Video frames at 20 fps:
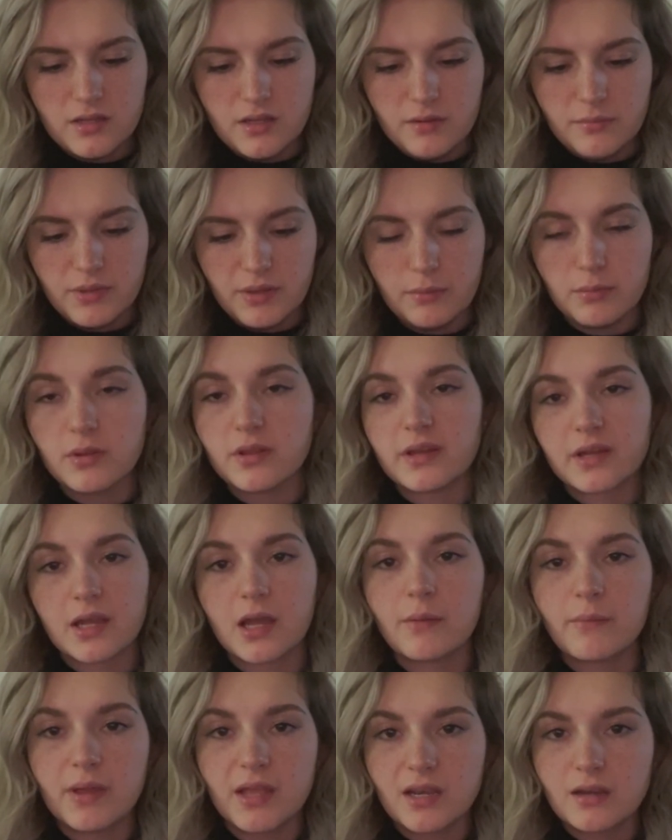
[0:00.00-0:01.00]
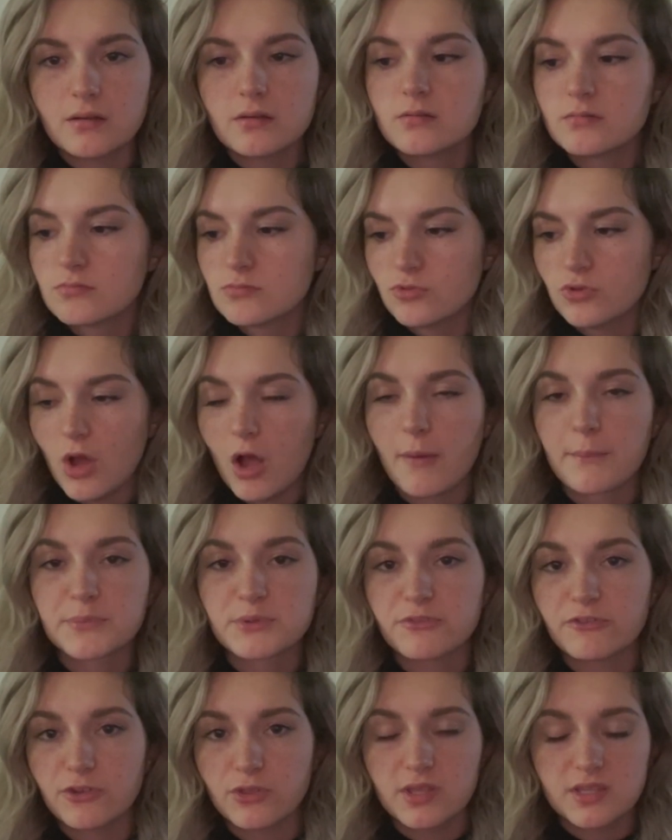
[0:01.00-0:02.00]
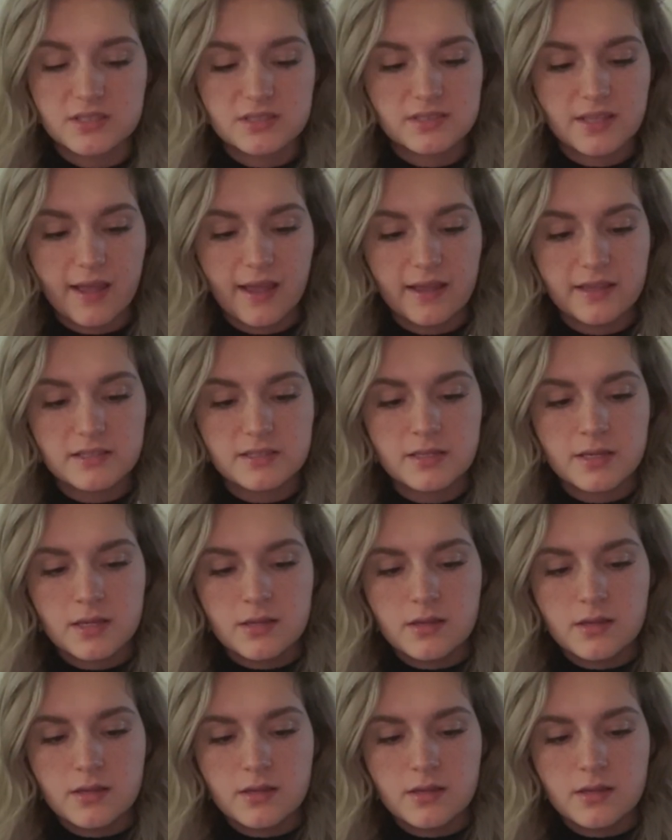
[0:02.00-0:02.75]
people that come in opt for this size.